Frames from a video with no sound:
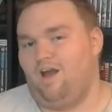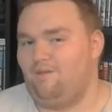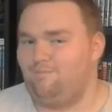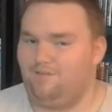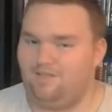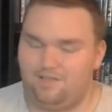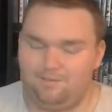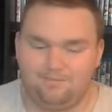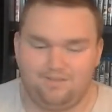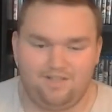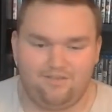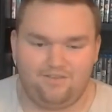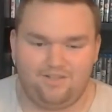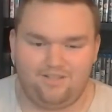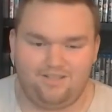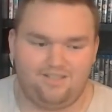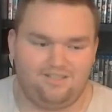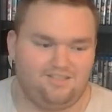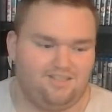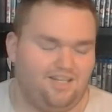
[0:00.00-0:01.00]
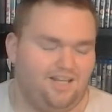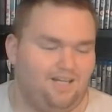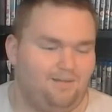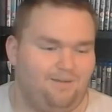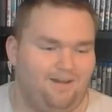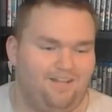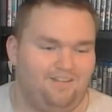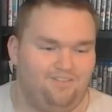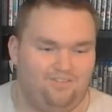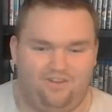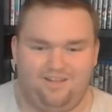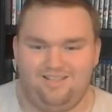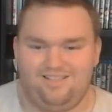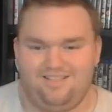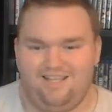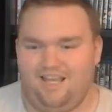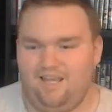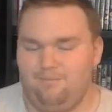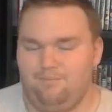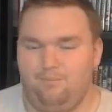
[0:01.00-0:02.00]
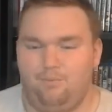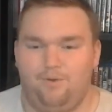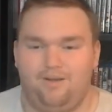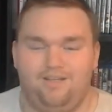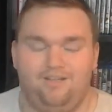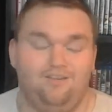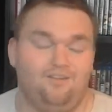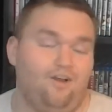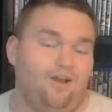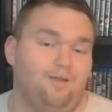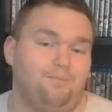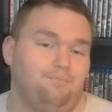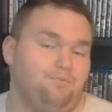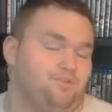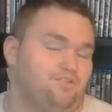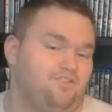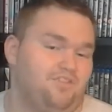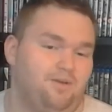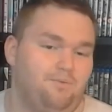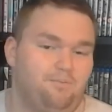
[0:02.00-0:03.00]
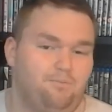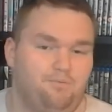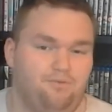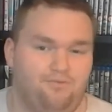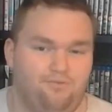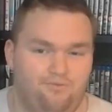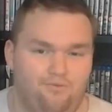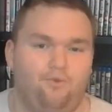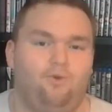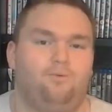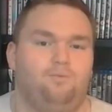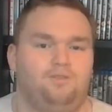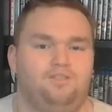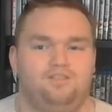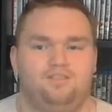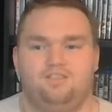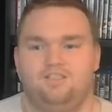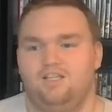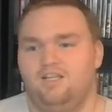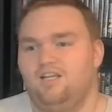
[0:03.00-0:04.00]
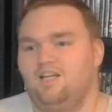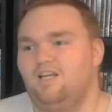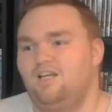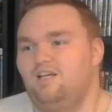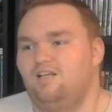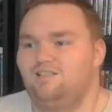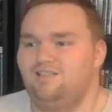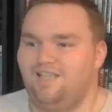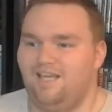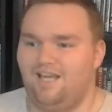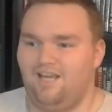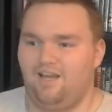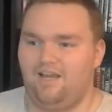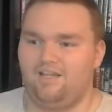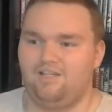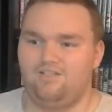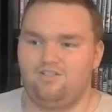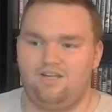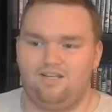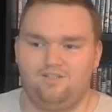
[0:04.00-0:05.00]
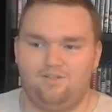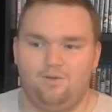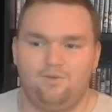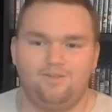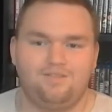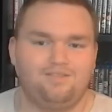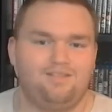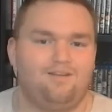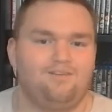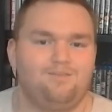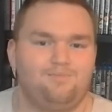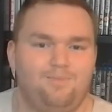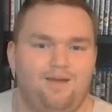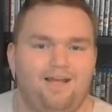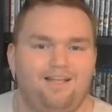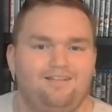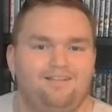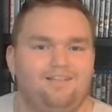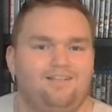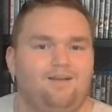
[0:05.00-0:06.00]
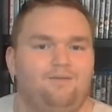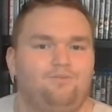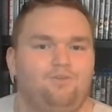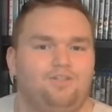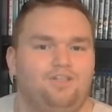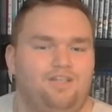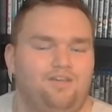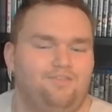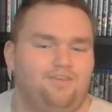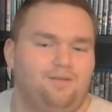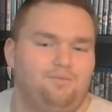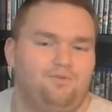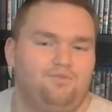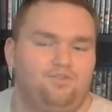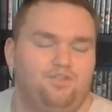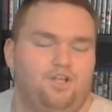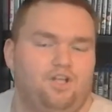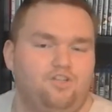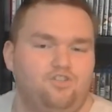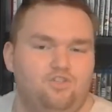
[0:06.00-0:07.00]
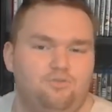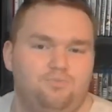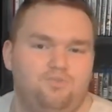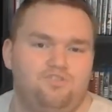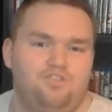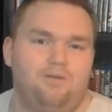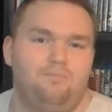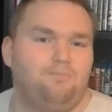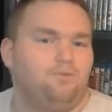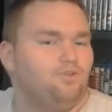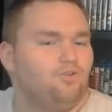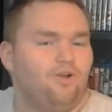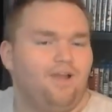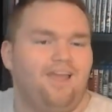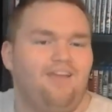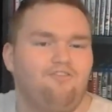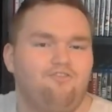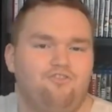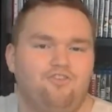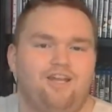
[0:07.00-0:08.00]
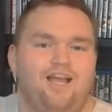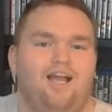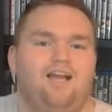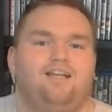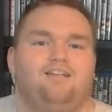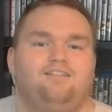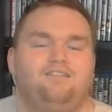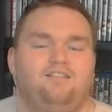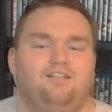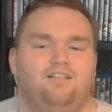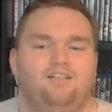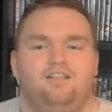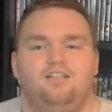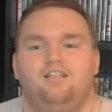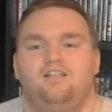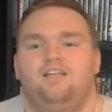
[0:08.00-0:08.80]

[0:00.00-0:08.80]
I mean, I'm giving this kid about a 98.9% performance. Yeah, I know it sounds bad, like I'm not giving him a full 100%, but not every actor,